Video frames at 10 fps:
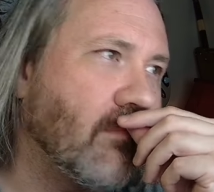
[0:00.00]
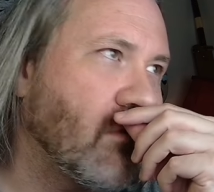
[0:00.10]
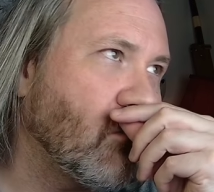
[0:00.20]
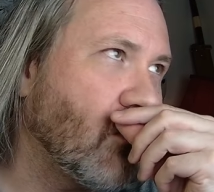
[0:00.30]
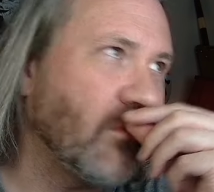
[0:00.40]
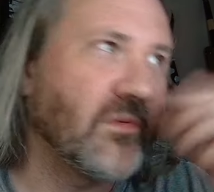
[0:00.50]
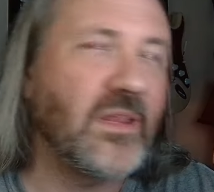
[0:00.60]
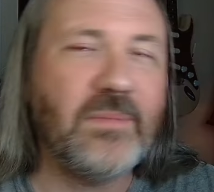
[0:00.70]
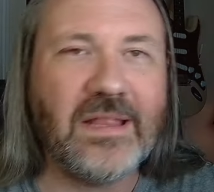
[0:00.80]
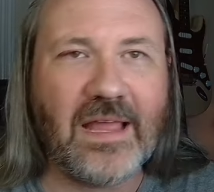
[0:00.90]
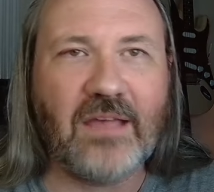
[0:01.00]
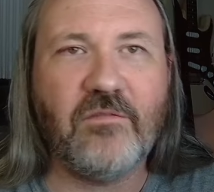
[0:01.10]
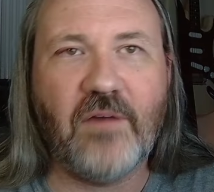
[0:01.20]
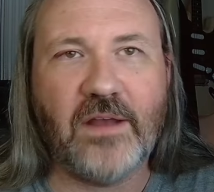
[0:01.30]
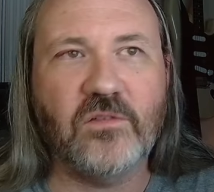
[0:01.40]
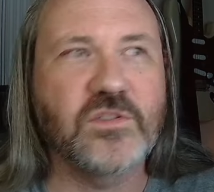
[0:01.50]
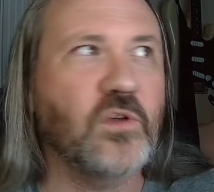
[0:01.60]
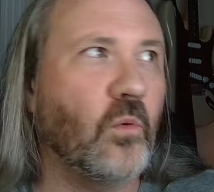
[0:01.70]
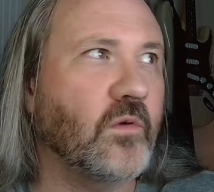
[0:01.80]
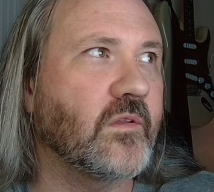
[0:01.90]
what would really be like a final
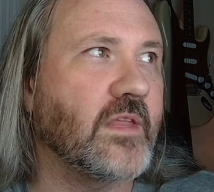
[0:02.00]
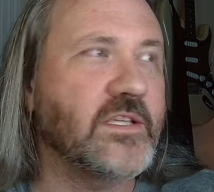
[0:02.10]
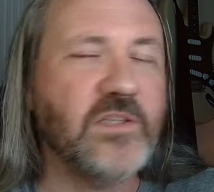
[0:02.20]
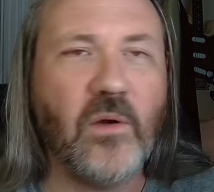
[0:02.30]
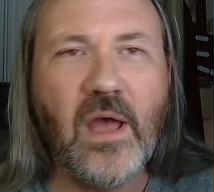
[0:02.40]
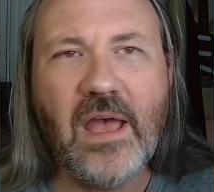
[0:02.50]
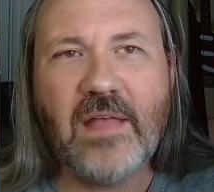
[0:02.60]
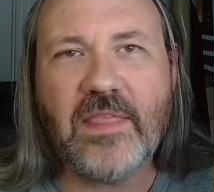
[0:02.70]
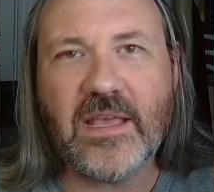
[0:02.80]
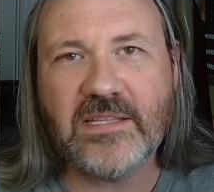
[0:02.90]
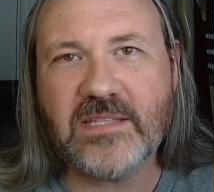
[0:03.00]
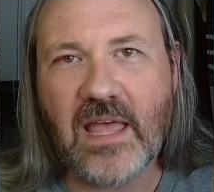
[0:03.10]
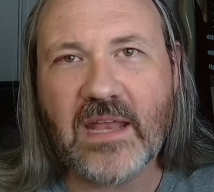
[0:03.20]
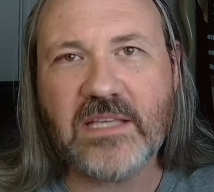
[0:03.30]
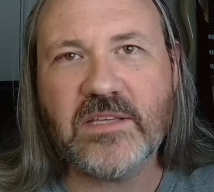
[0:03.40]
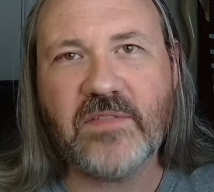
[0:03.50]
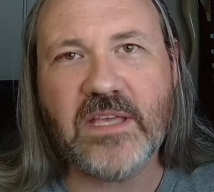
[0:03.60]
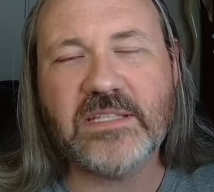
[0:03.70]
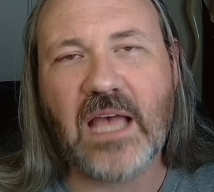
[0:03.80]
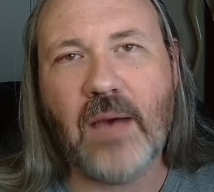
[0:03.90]
score to this. So the aesthetics of
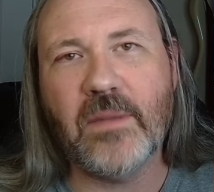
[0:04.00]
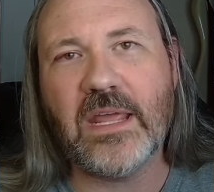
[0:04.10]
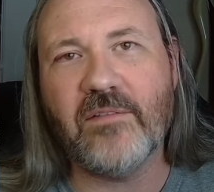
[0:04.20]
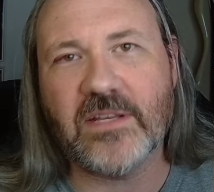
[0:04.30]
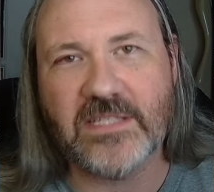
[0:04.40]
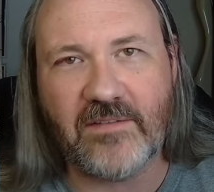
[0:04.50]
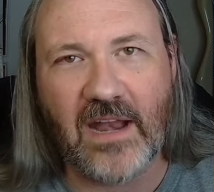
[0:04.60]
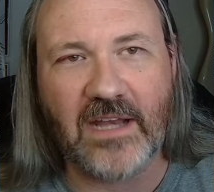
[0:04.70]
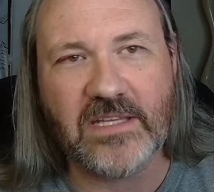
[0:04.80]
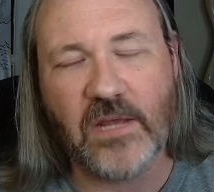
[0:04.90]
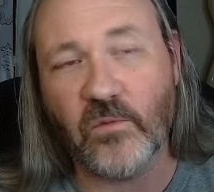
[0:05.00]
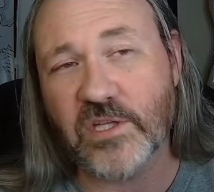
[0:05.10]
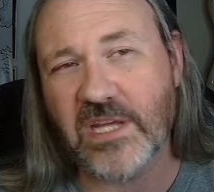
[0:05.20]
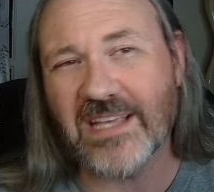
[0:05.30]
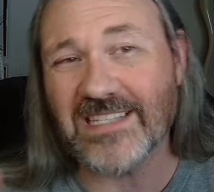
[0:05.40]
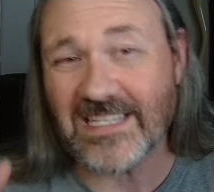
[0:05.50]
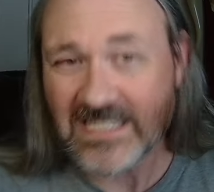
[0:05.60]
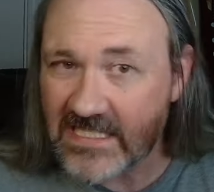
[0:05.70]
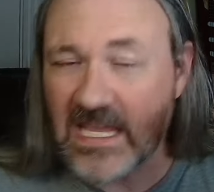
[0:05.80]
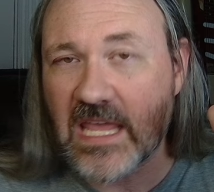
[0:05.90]
this, I'm going to give it a 7 out of 10, which is a
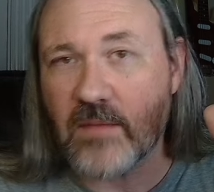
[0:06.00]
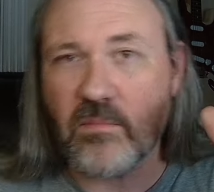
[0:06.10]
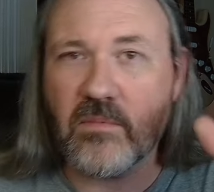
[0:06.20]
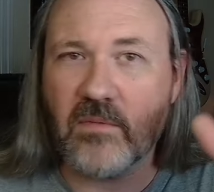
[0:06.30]
C.